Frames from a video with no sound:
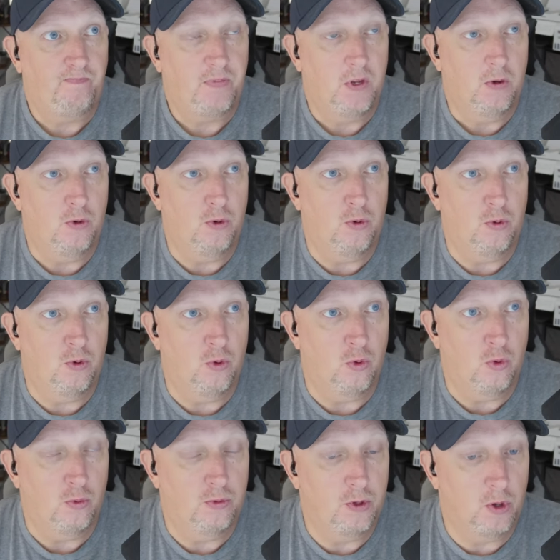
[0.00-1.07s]

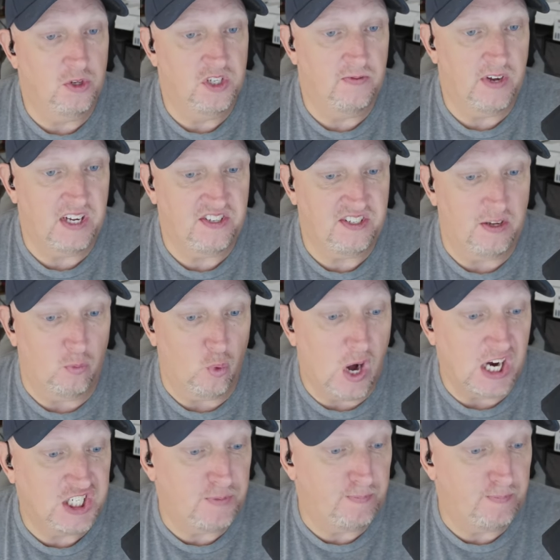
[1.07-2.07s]
who those of us that watched